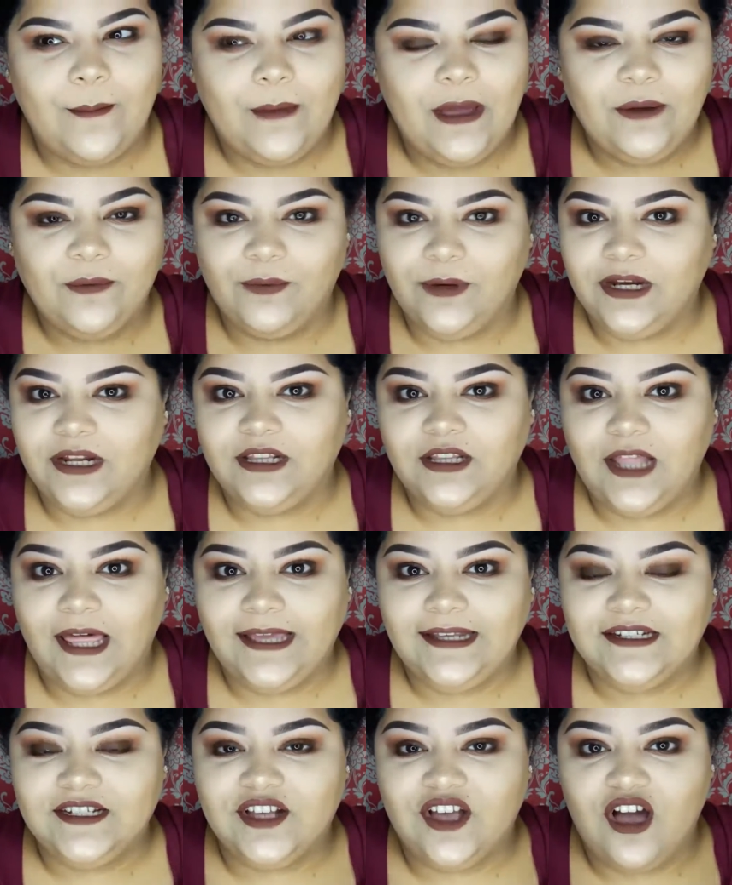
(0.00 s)
my ring
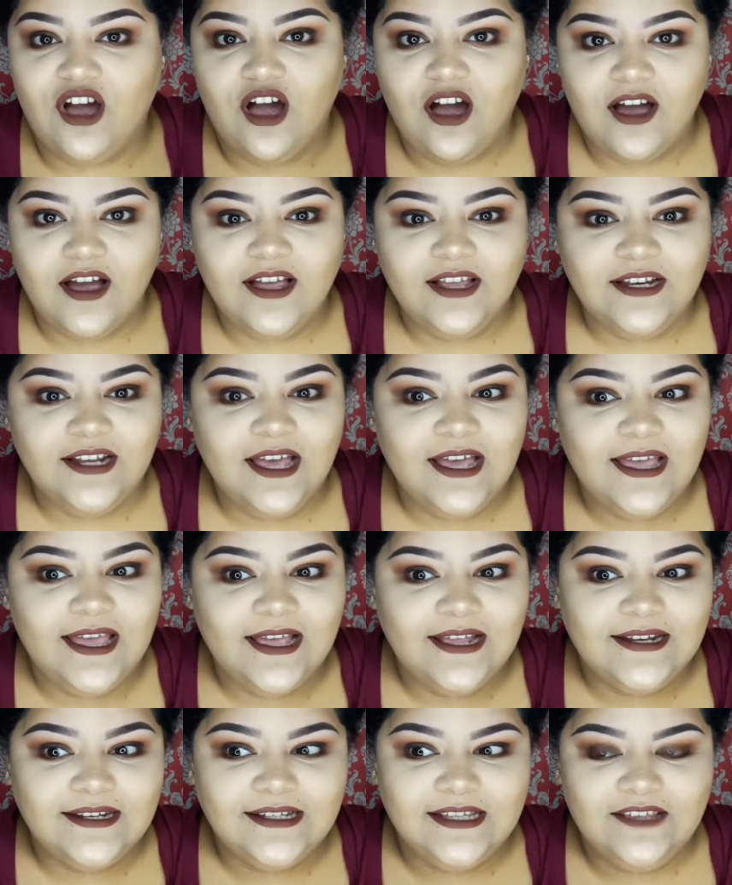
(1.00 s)
light on,
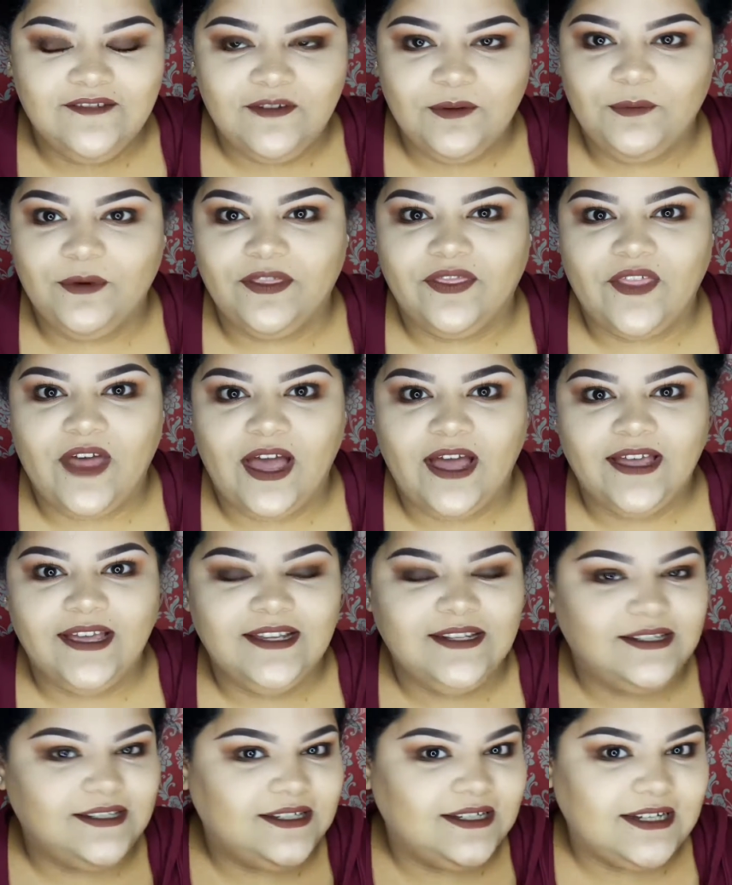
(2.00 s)
and even with that,
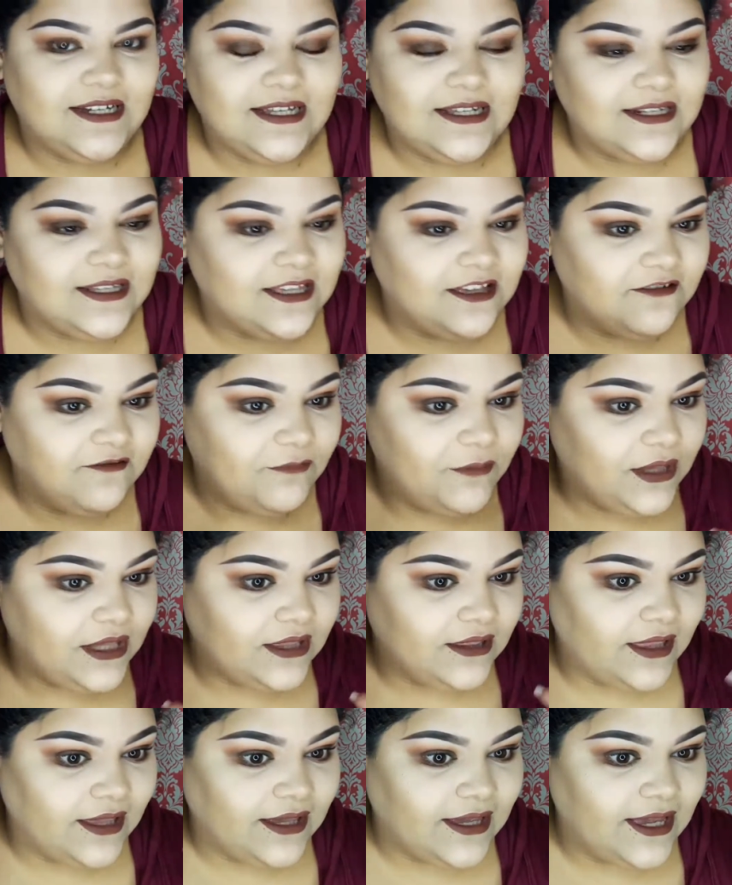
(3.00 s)
it didn't give me
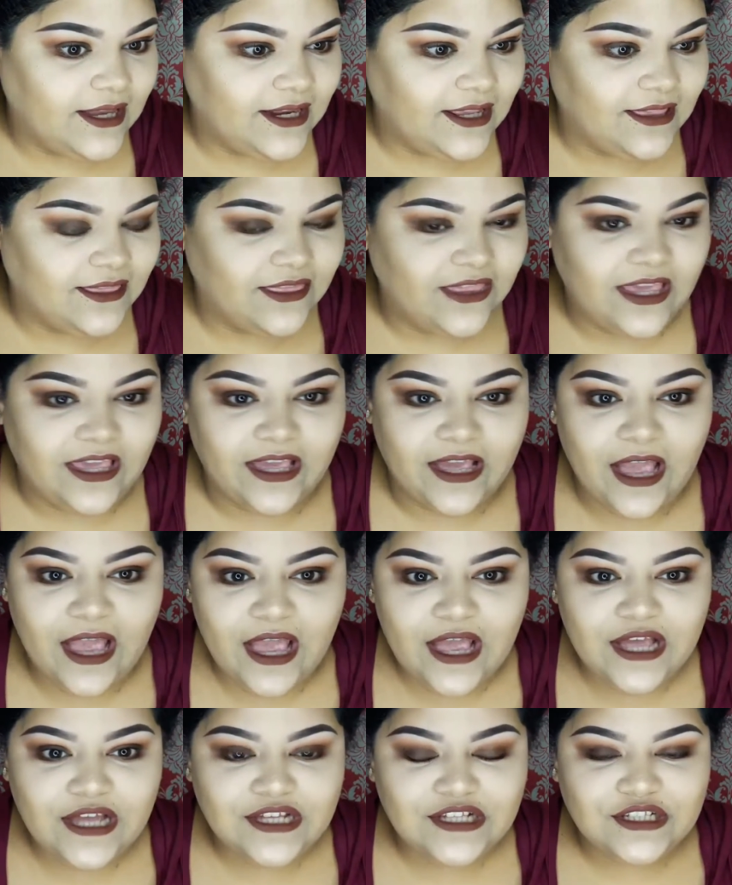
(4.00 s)
like anything
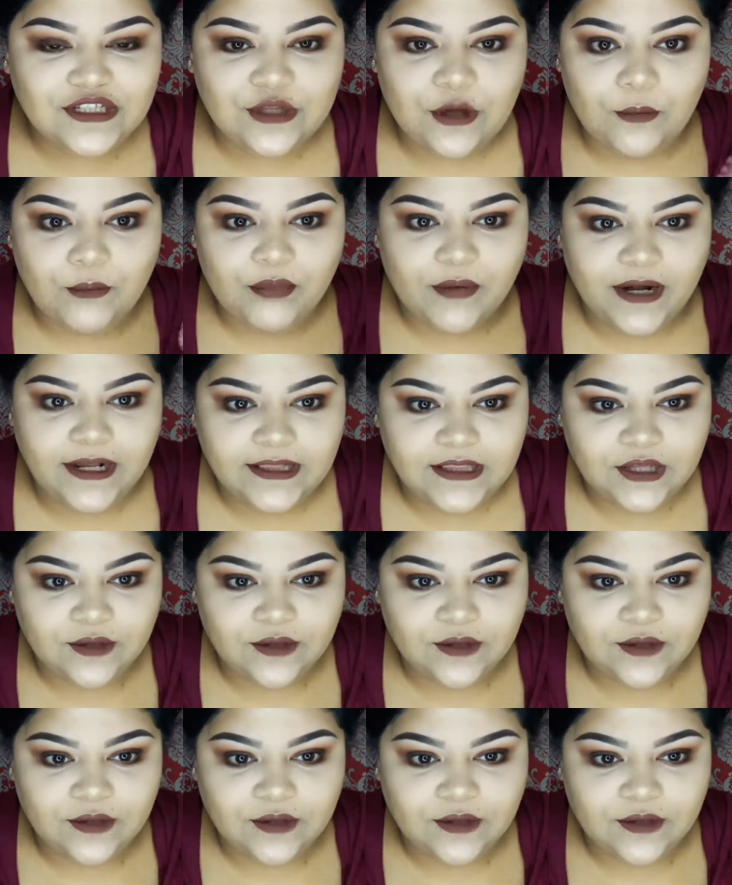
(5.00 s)
so bright.